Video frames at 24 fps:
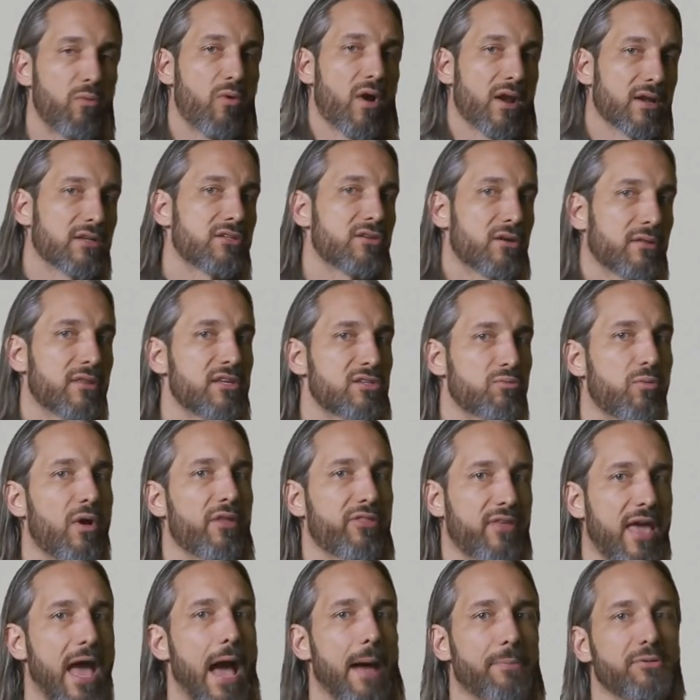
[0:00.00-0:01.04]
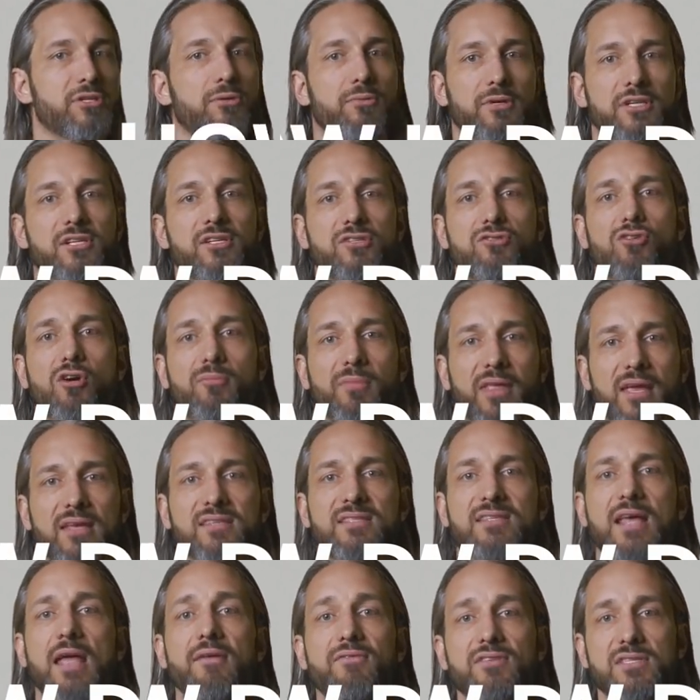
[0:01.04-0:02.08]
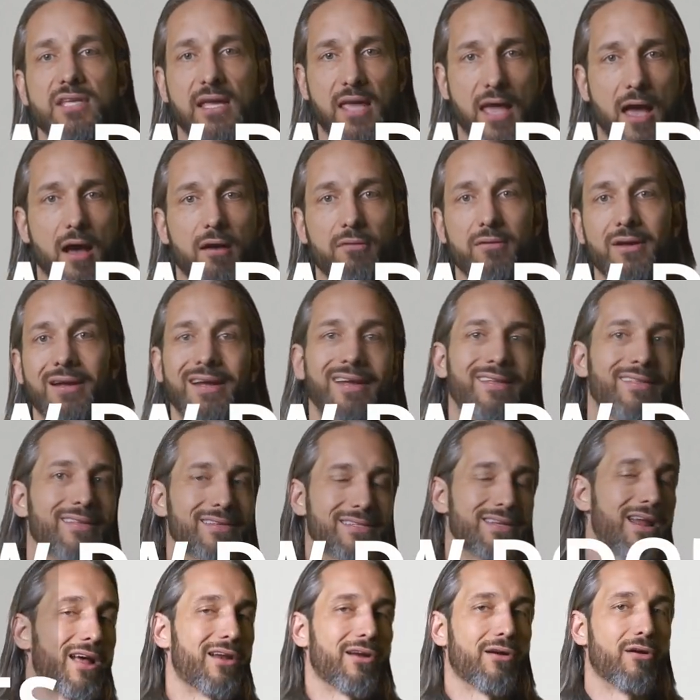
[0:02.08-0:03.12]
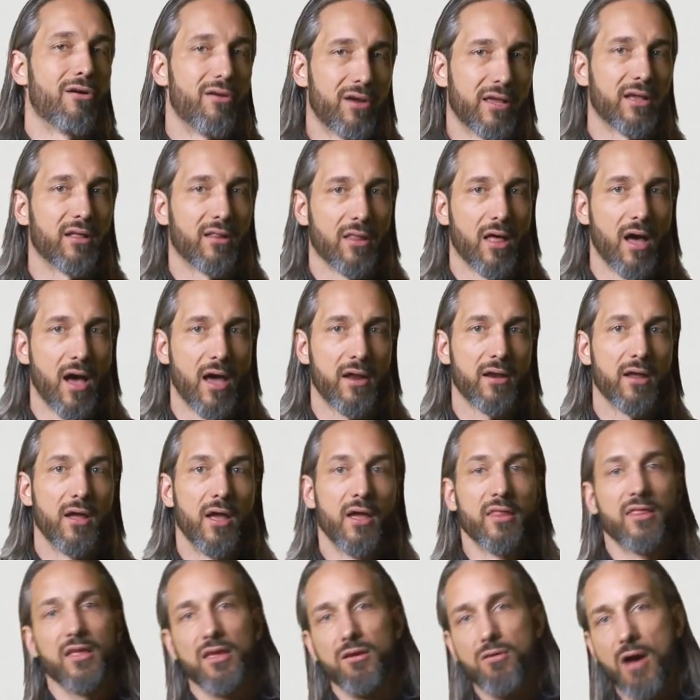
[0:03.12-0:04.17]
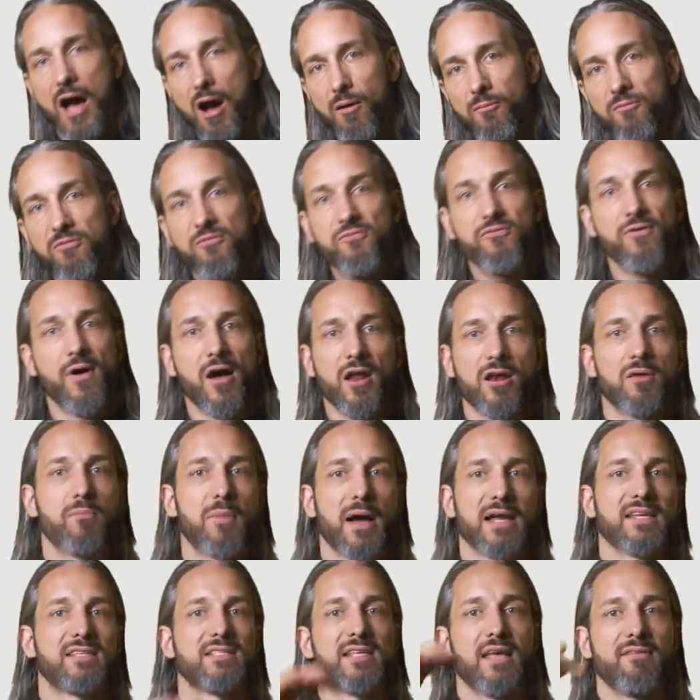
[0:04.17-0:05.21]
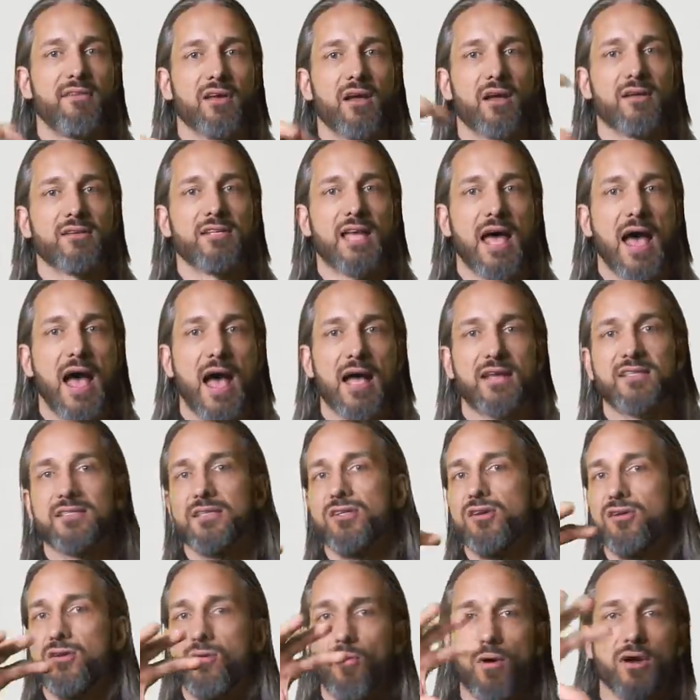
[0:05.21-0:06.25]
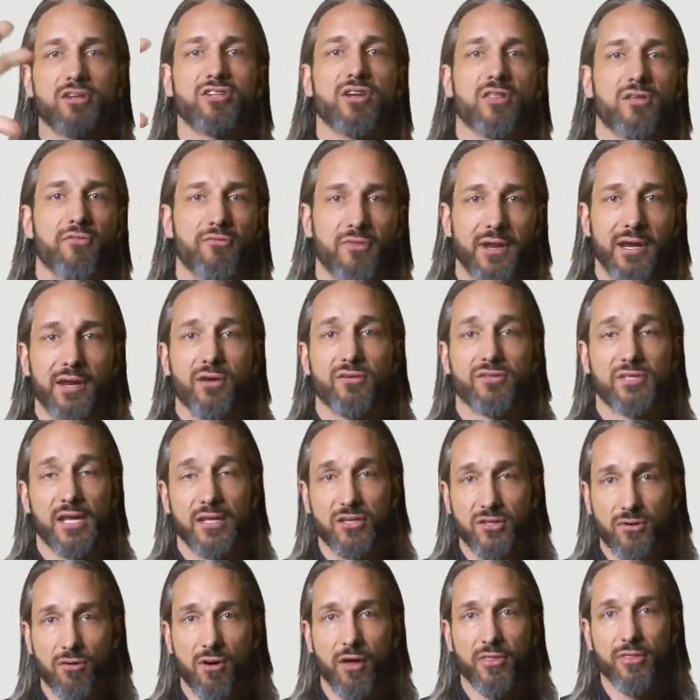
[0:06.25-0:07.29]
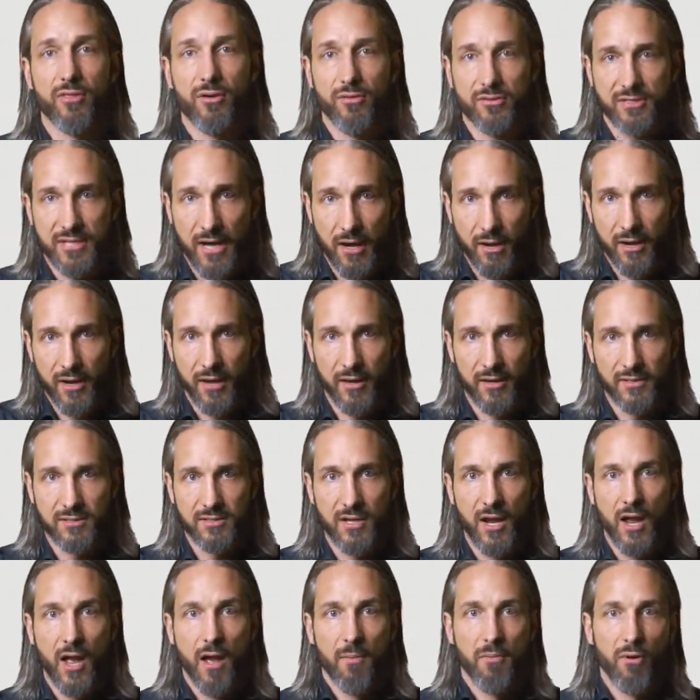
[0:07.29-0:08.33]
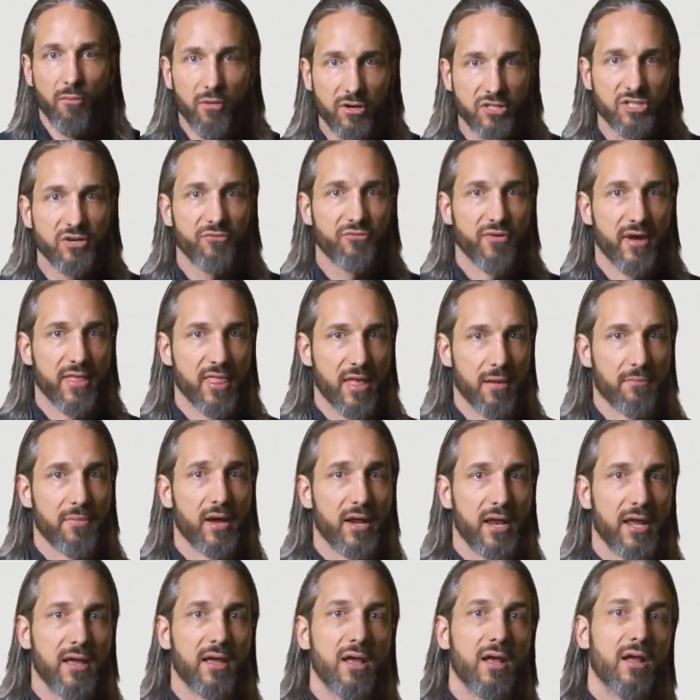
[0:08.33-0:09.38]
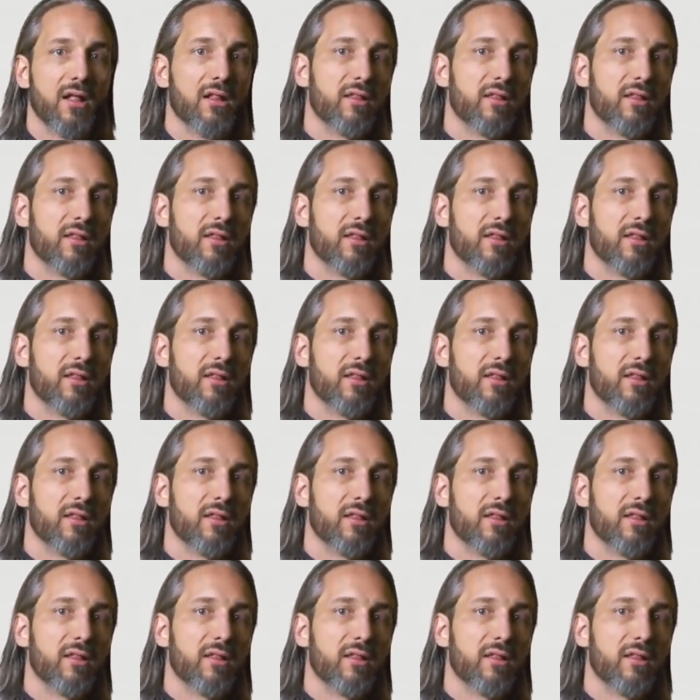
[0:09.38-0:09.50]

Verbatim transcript: We want to turn this wealth capture, which is normally a savings account that's not earning a lot, that you help fund by saving on tax, and you can watch other videos I do on those areas. But once you find that money,